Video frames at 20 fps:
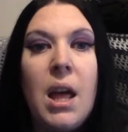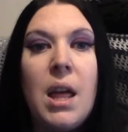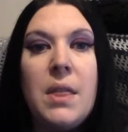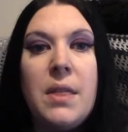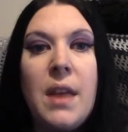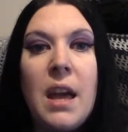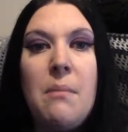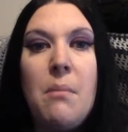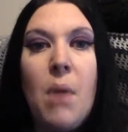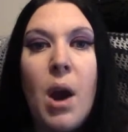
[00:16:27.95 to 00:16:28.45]

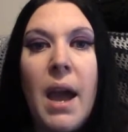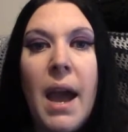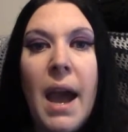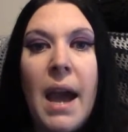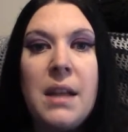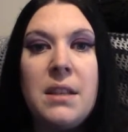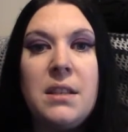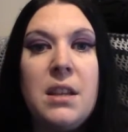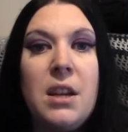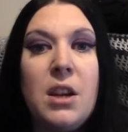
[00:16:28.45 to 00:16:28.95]
They might
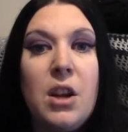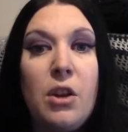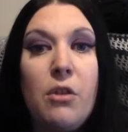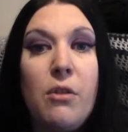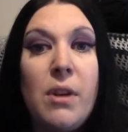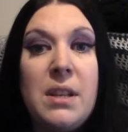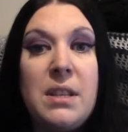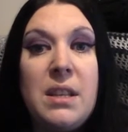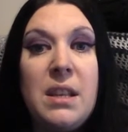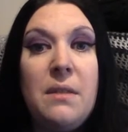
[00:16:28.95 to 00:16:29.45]
act in an
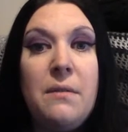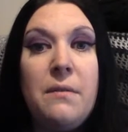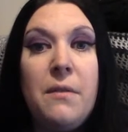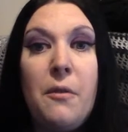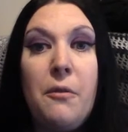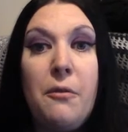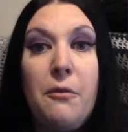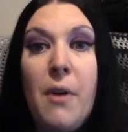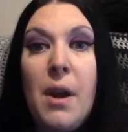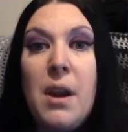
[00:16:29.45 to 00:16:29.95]
aggressive,
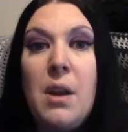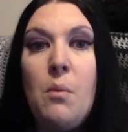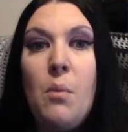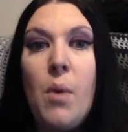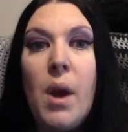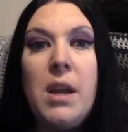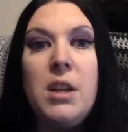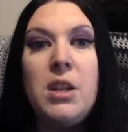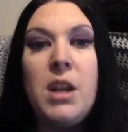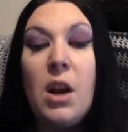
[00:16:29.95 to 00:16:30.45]
threatening
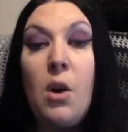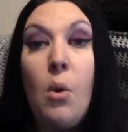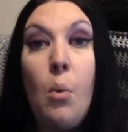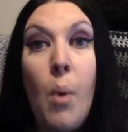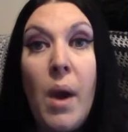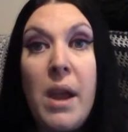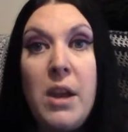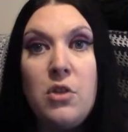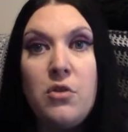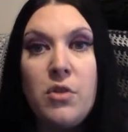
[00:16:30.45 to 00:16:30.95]
way to like a
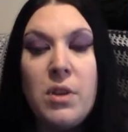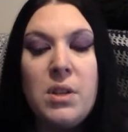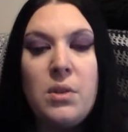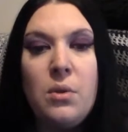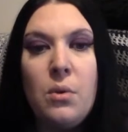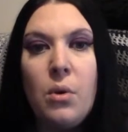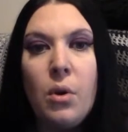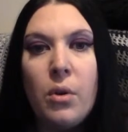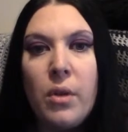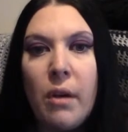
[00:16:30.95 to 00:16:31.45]
waitress
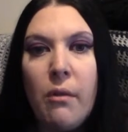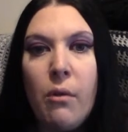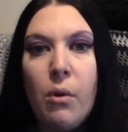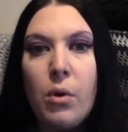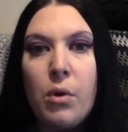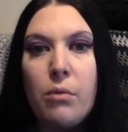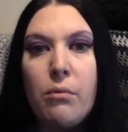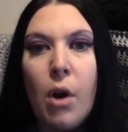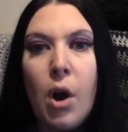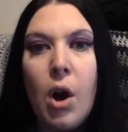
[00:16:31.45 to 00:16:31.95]
who got their
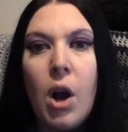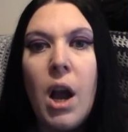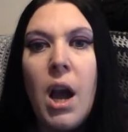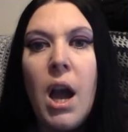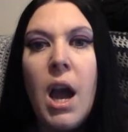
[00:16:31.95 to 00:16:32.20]
order wrong